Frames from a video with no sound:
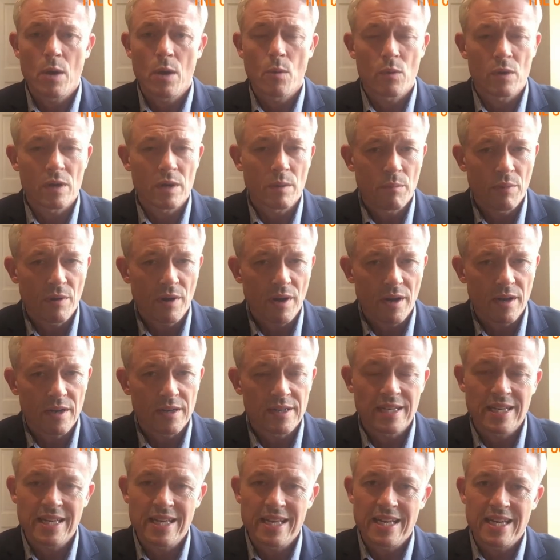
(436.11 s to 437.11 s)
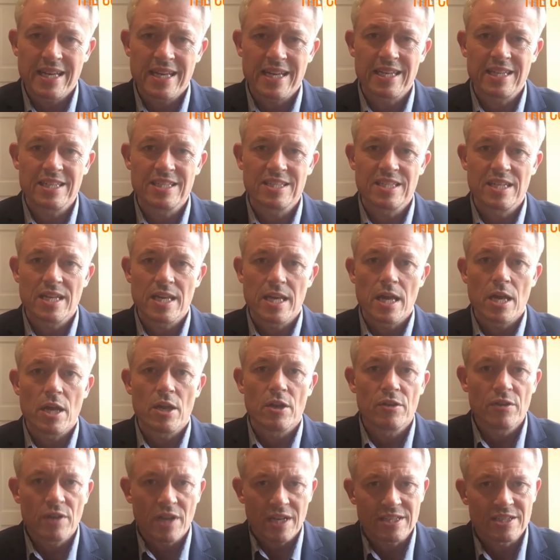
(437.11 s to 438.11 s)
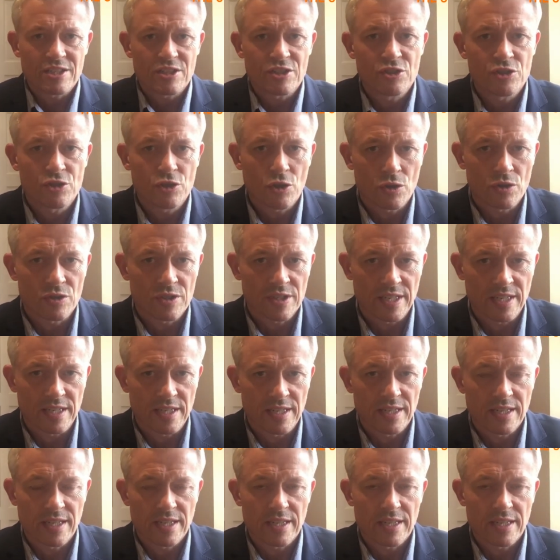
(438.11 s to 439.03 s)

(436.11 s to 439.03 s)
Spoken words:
where a blog is not as daunting,